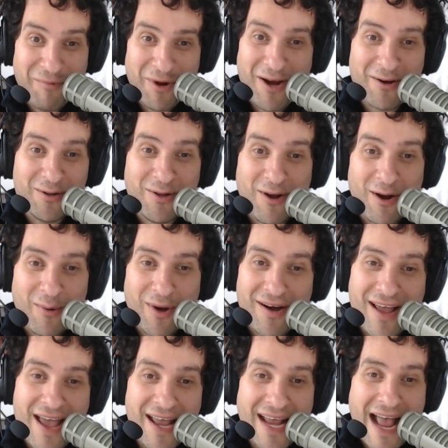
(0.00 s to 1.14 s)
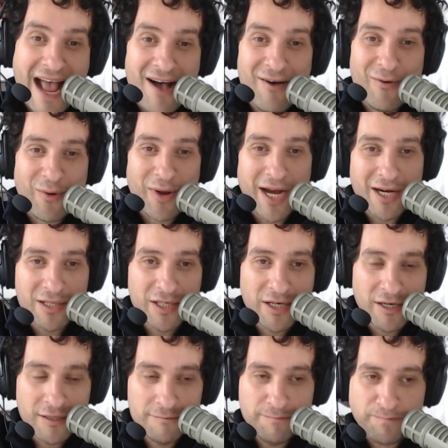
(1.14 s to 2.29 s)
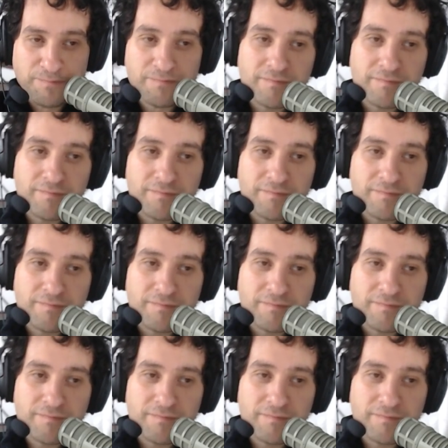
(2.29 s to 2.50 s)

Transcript: We're here to learn. We're here to hang out. We're here to learn.